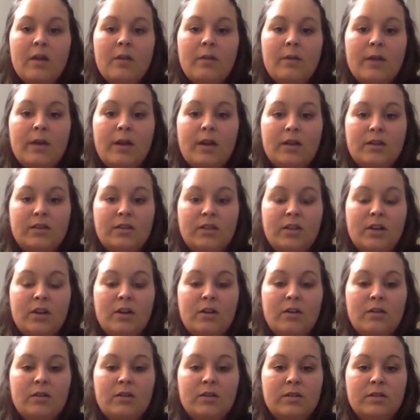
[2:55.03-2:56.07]
We
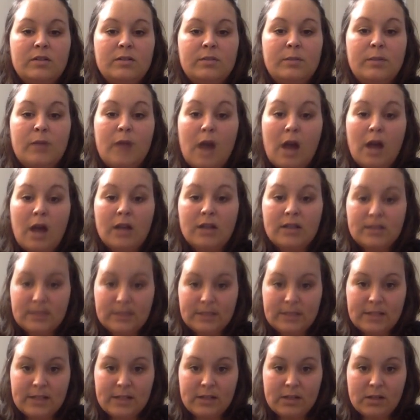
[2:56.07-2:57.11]
also blocked
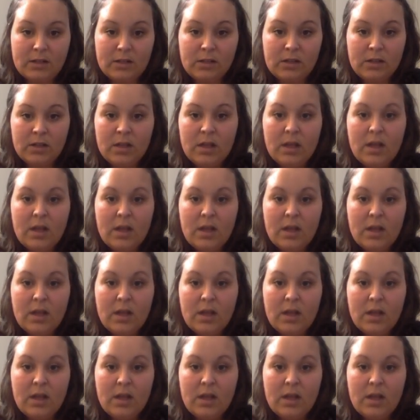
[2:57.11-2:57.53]
still,